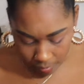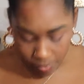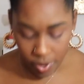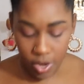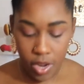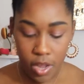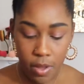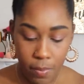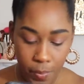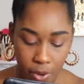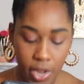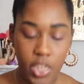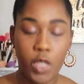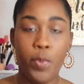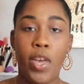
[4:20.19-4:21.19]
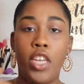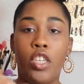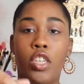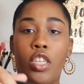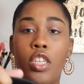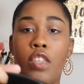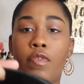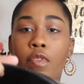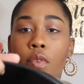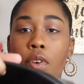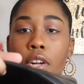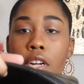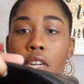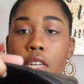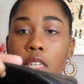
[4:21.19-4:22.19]
Pretty spacious
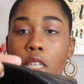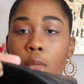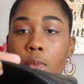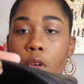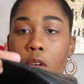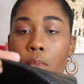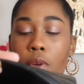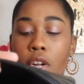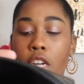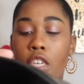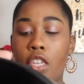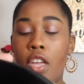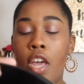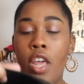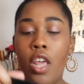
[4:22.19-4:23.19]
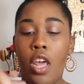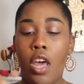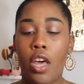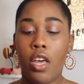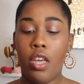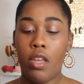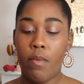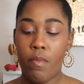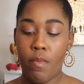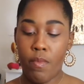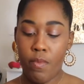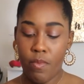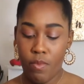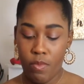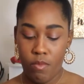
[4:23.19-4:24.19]
for a small purse.
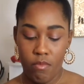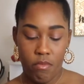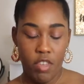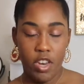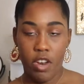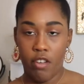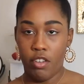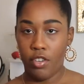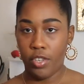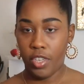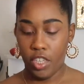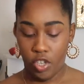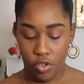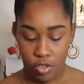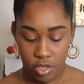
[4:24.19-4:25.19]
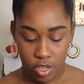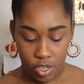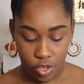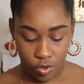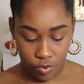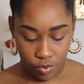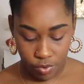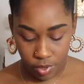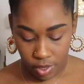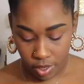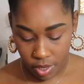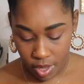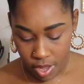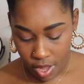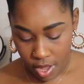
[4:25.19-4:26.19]
You know, you just need your
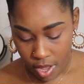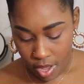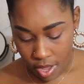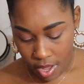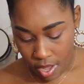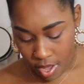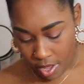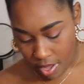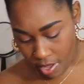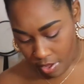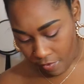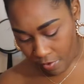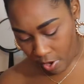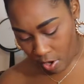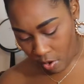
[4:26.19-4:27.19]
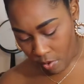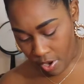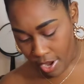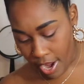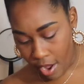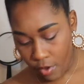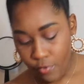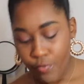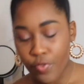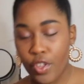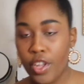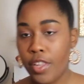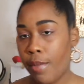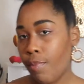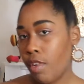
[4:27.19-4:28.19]
essentials if you're going out.
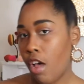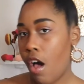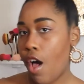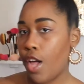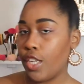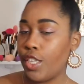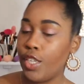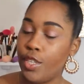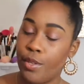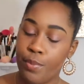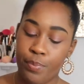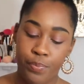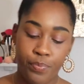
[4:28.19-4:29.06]
Your lip gloss.